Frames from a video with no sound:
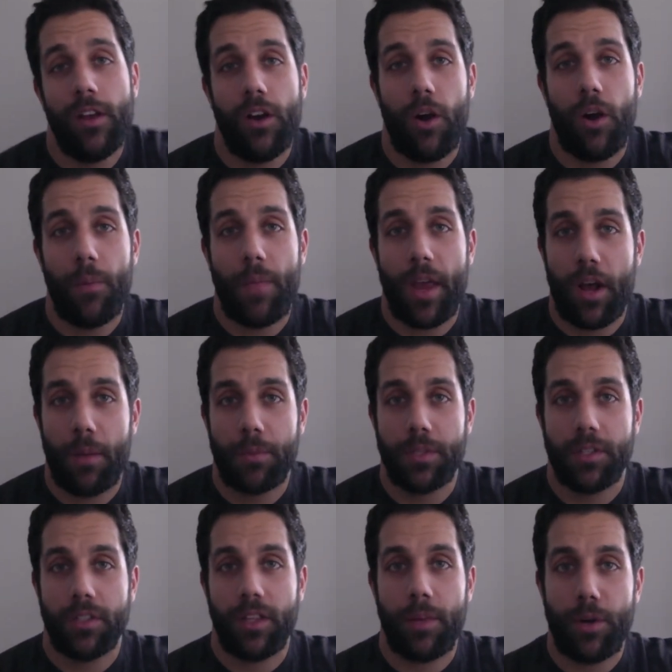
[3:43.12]
Hope that
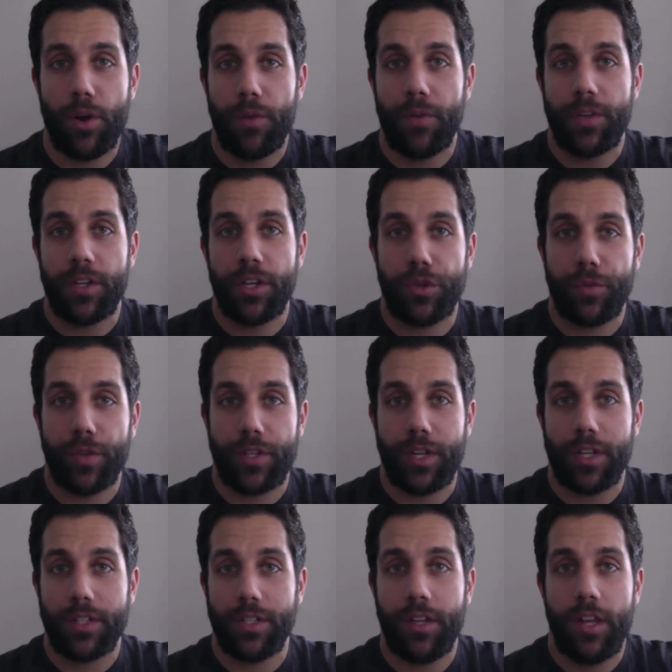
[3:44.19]
helps. Let me know if it does or if it
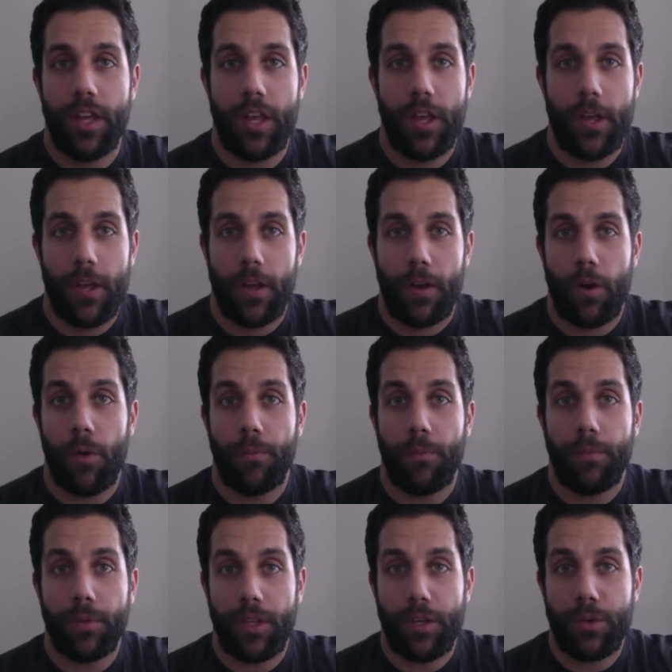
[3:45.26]
doesn't.
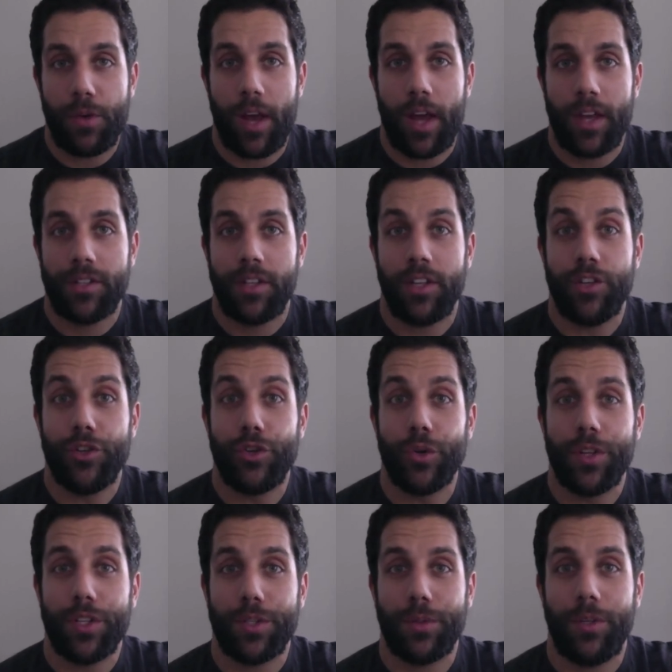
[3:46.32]
Hopefully you guys
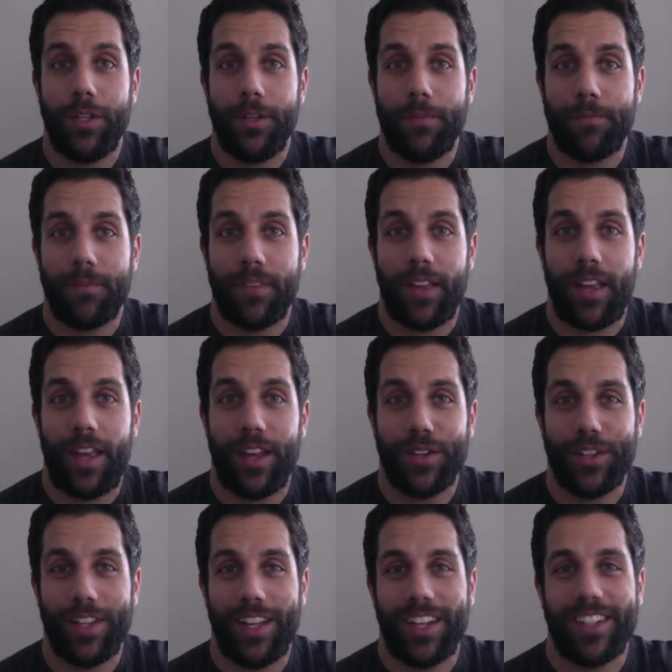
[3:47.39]
enjoy this one,
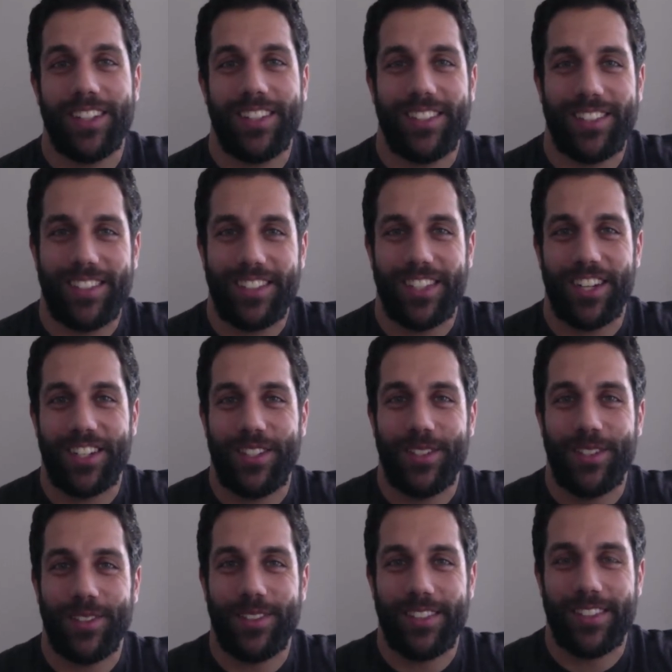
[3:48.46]
and good luck. Talk to you soon.